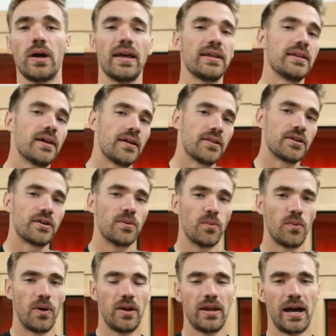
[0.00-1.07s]
another
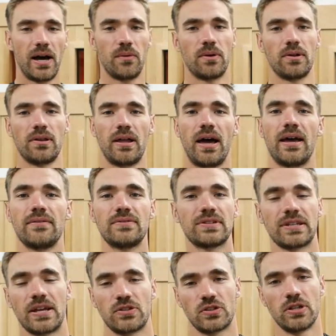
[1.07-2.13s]
1 hour live
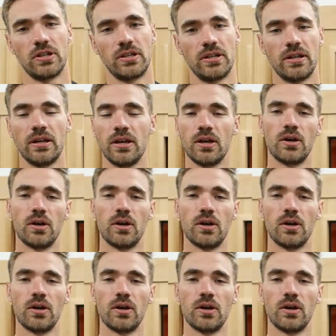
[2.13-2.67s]
session